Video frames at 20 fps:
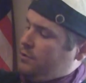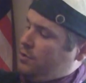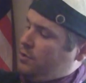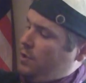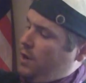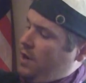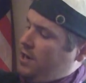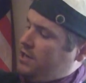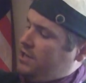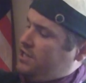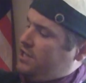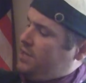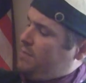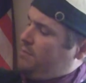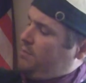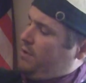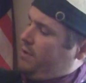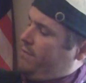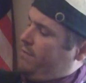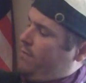so I just
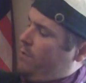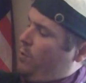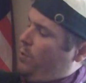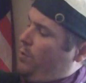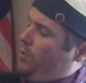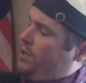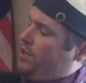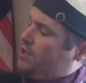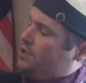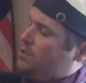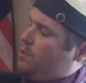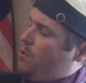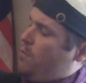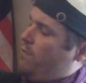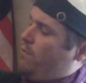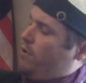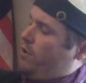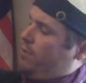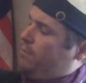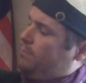simply fold this
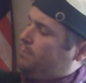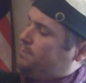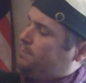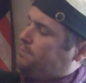over